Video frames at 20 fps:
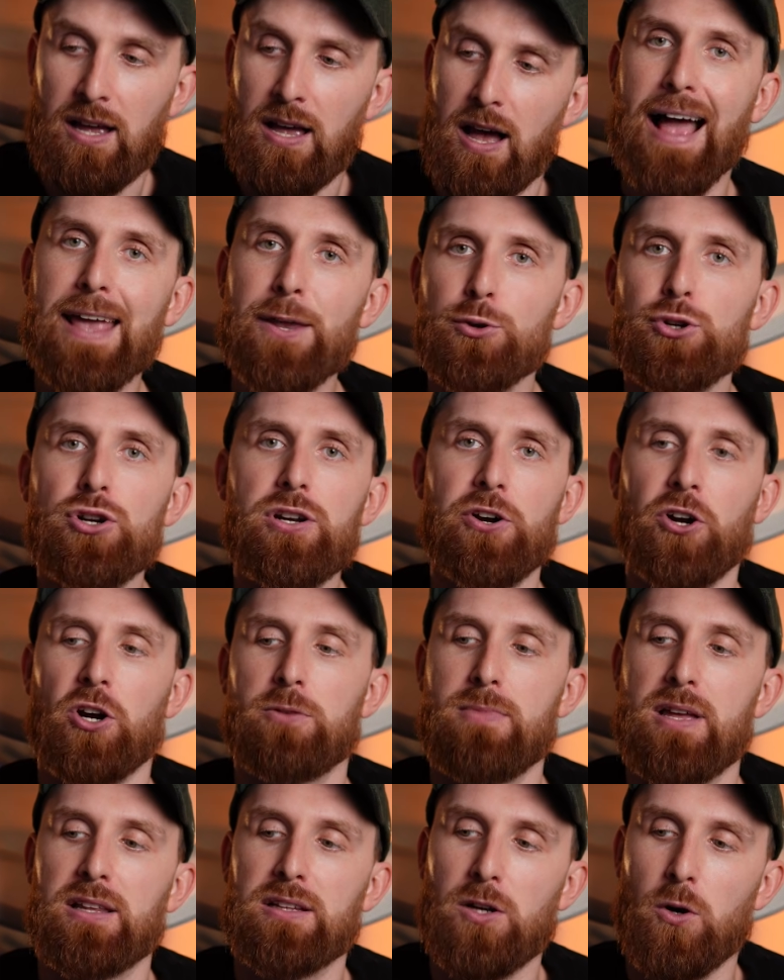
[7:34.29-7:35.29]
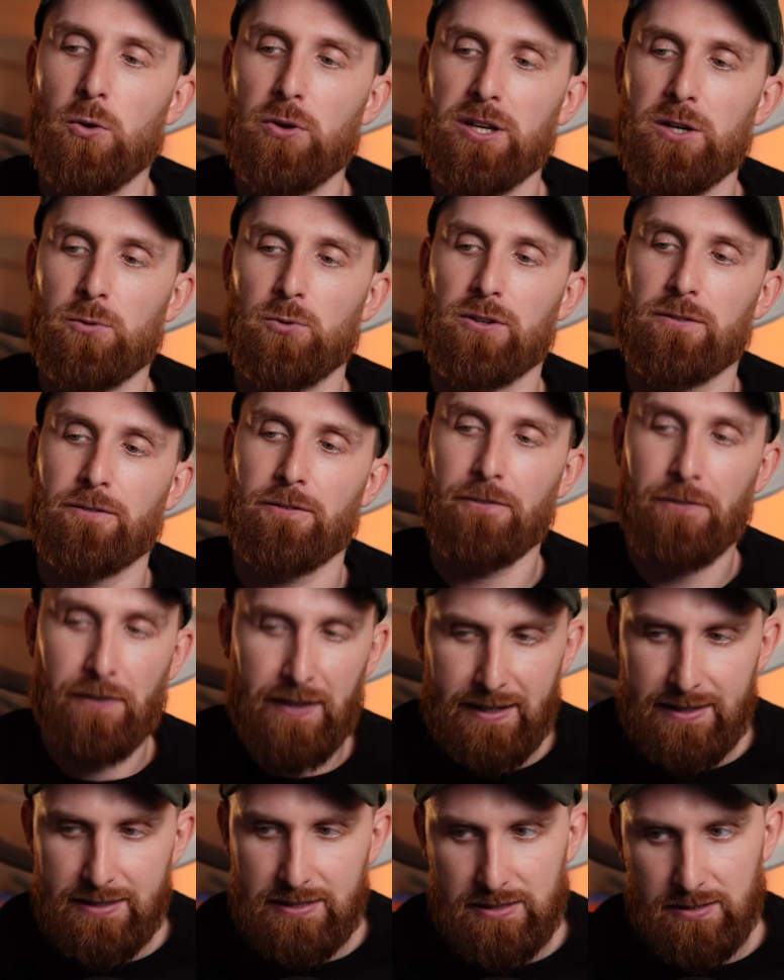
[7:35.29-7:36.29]
I usually recommend going with
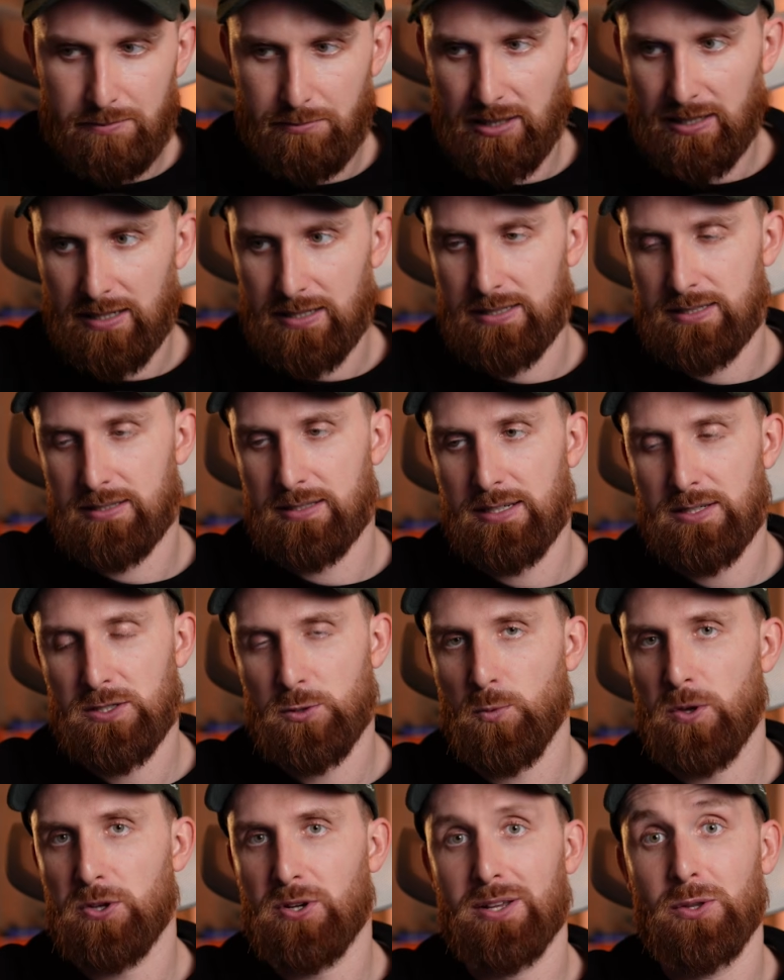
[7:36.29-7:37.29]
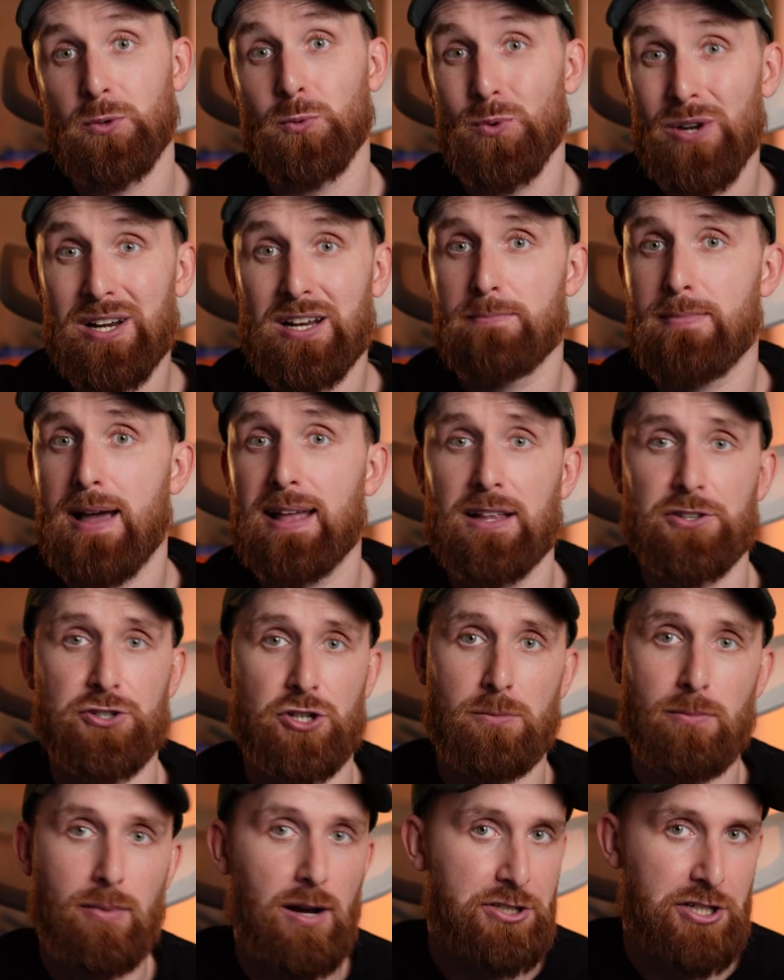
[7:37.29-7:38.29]
fixed because this way you can really manage
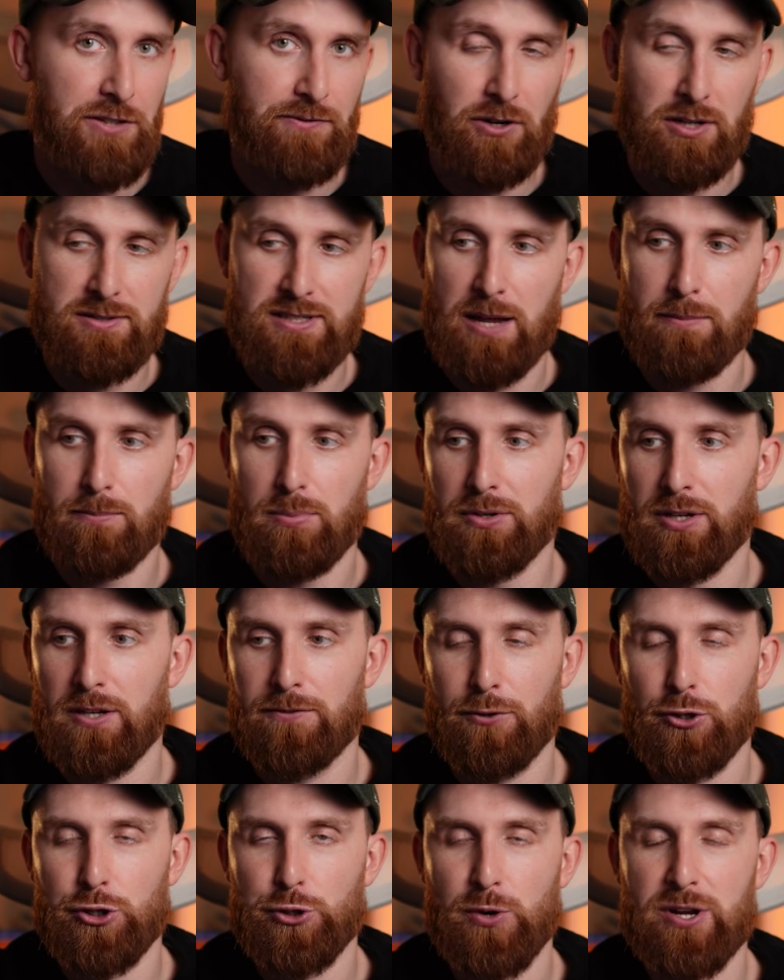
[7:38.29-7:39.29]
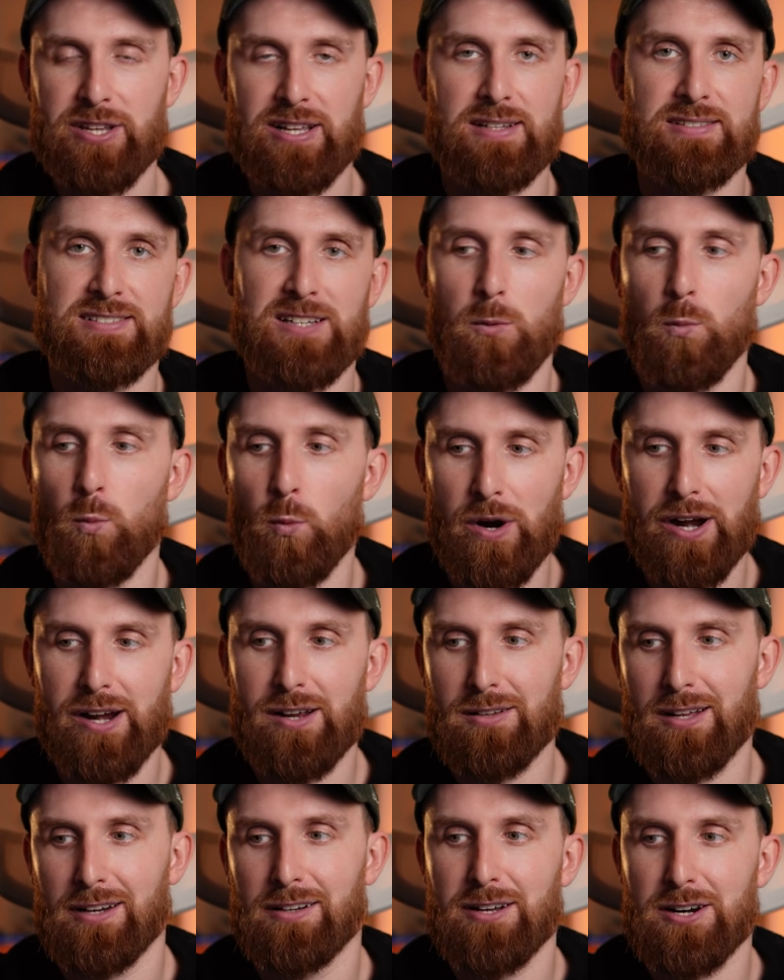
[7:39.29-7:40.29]
your budget. For example, if you're trading some
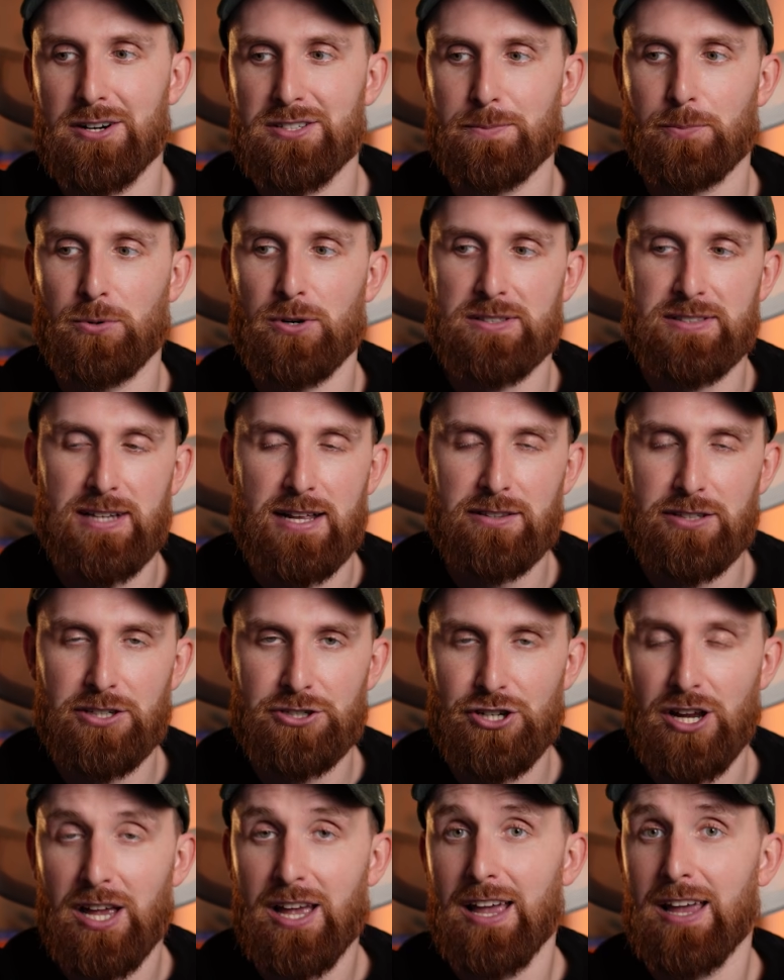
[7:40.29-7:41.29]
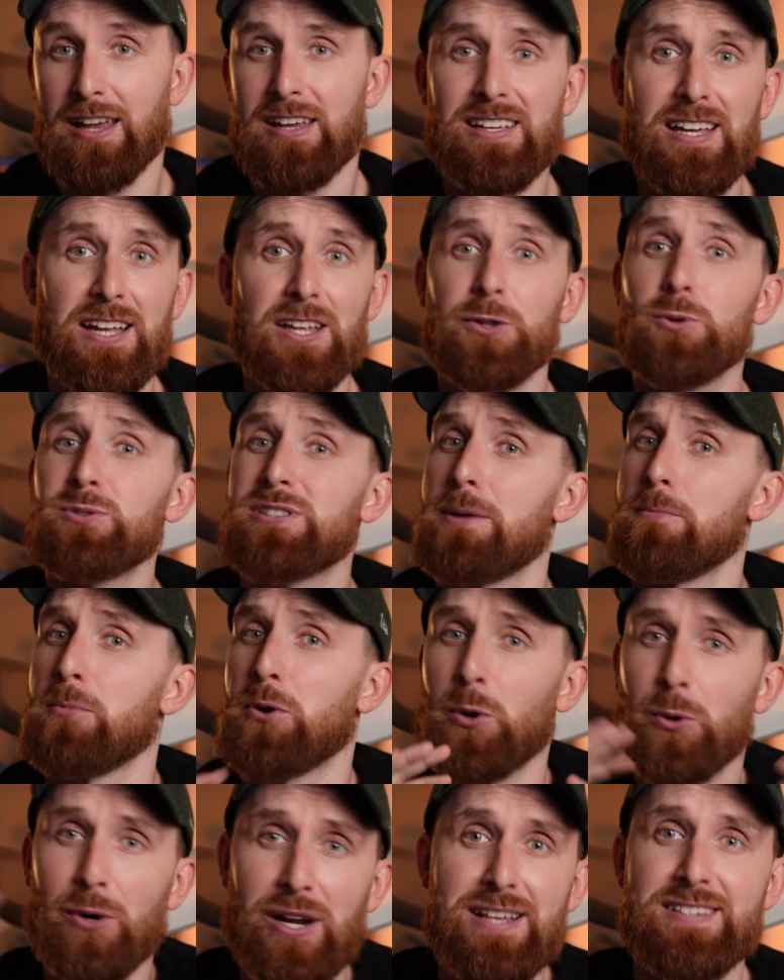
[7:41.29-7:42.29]
whale and there's a percentage, you can do some
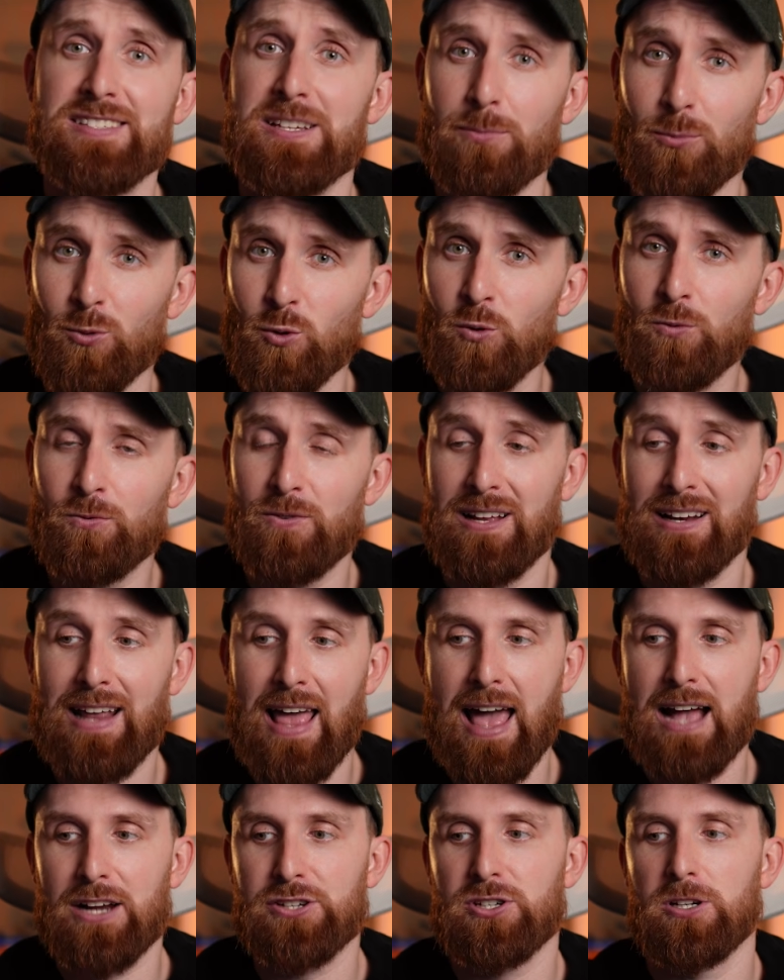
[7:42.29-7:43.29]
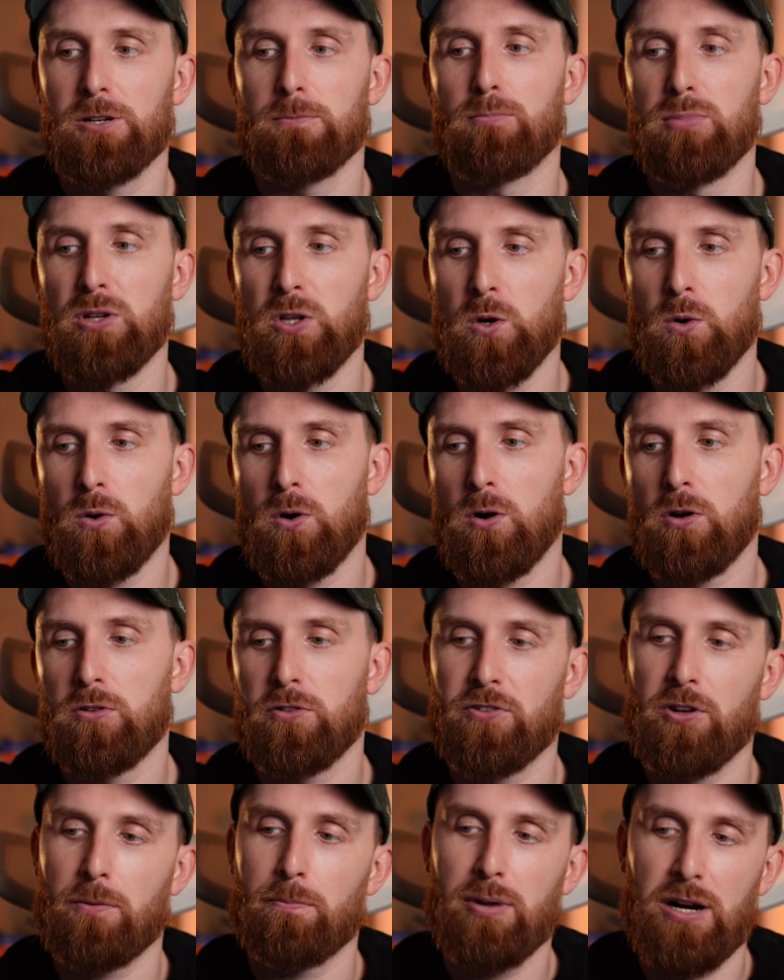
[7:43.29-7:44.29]
crazy move and actually blow all
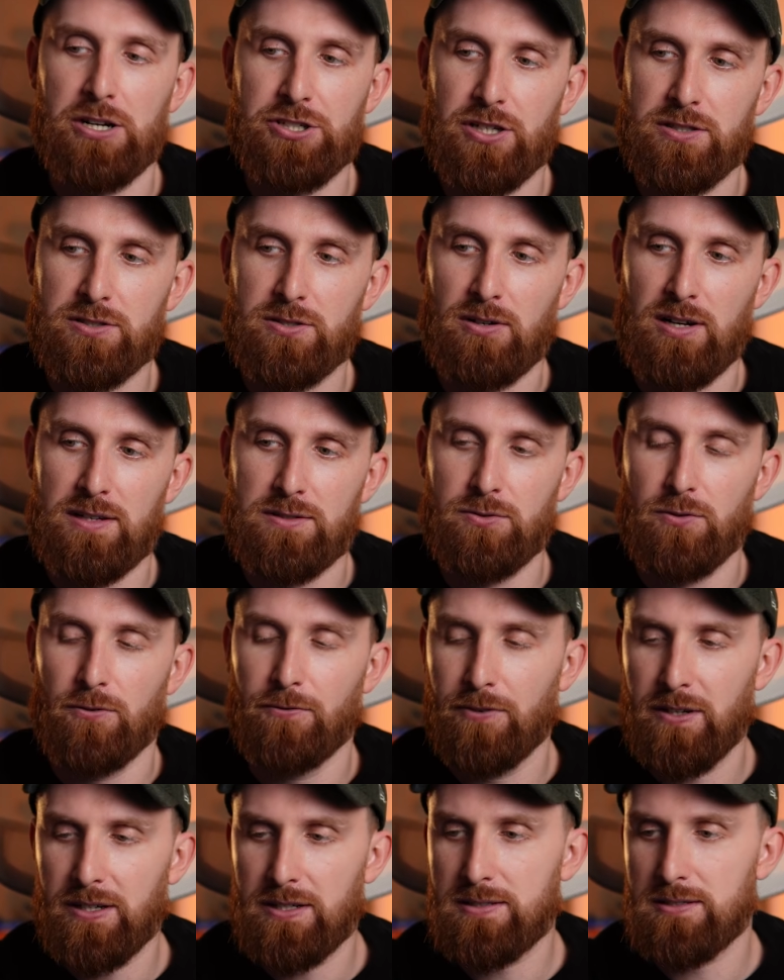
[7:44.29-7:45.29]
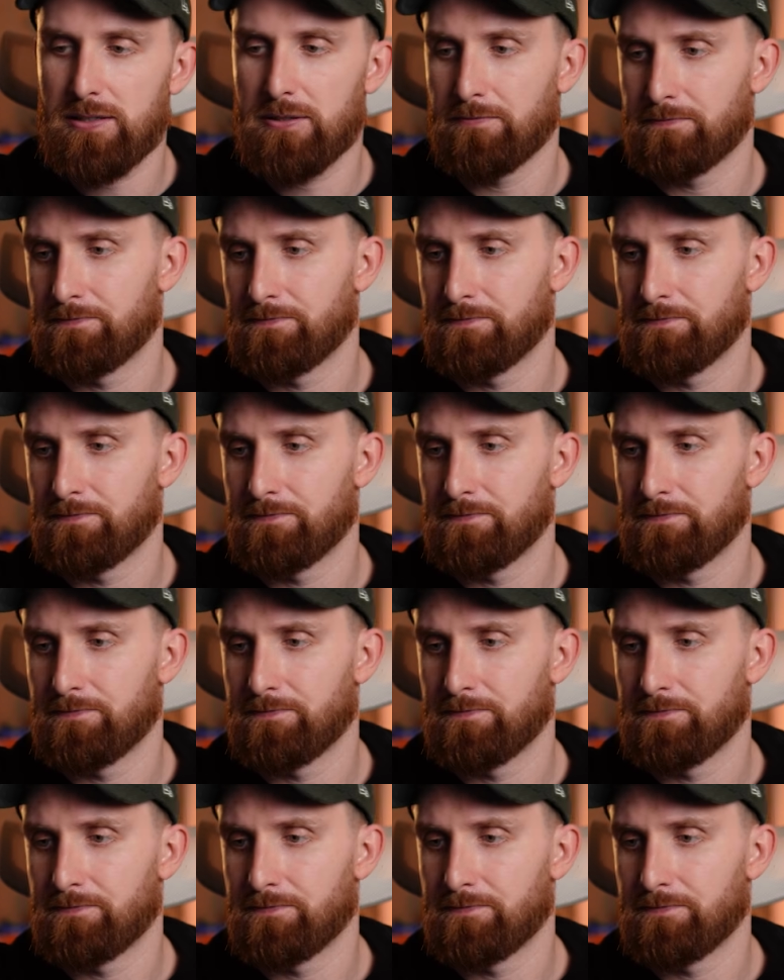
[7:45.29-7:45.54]
of your budget. So let's do fixed.